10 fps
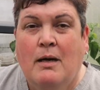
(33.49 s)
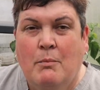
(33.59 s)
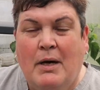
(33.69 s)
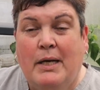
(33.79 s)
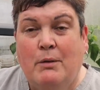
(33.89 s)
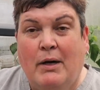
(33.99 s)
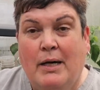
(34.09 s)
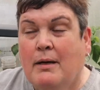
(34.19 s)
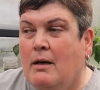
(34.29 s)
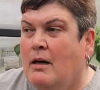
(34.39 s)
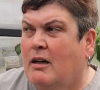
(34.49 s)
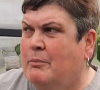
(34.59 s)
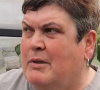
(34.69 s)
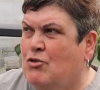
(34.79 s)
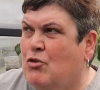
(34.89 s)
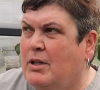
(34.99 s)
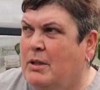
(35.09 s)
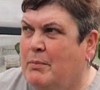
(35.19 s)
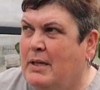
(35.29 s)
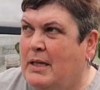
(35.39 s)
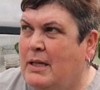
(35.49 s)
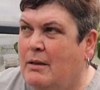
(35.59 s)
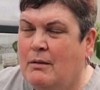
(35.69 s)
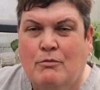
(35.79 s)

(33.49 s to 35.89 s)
But anyway, I've been trying to be